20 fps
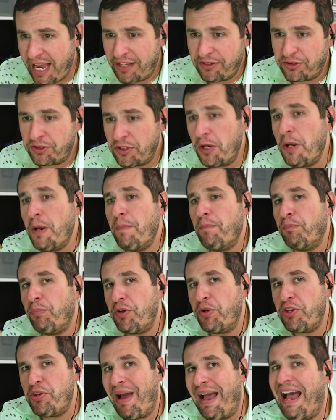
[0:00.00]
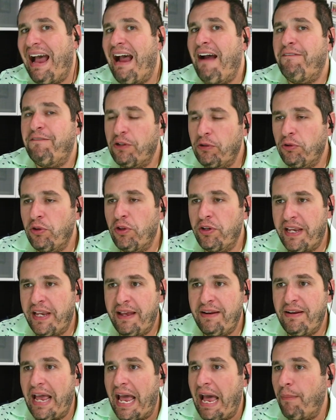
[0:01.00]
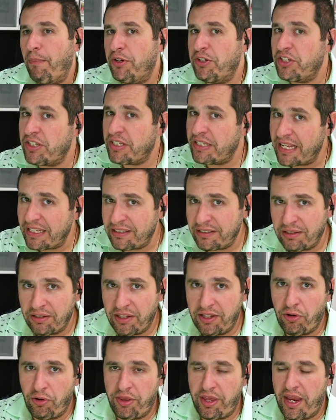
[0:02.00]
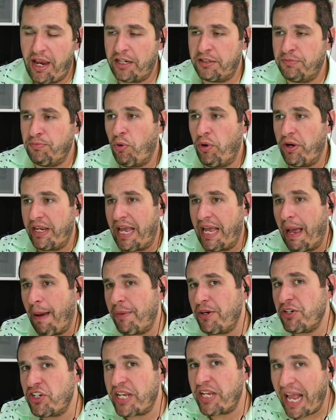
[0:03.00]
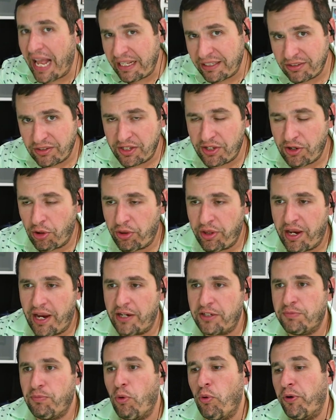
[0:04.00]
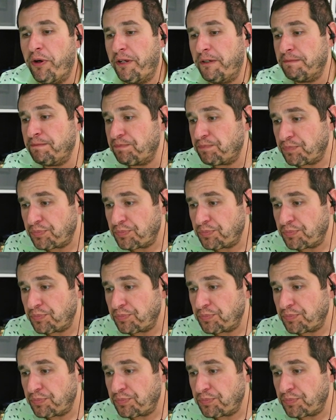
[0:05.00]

Yes, but you have to look at how much distillate are they exporting? How much gasoline are they exporting?